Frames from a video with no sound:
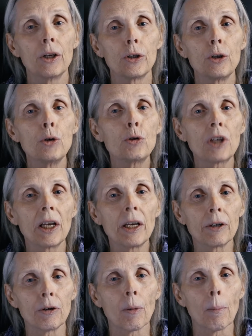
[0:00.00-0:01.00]
You see
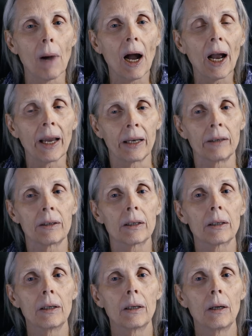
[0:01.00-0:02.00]
in your mind
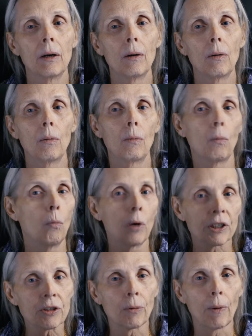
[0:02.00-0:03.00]

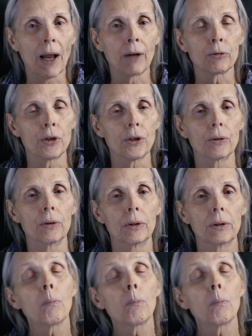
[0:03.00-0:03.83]
what's around you,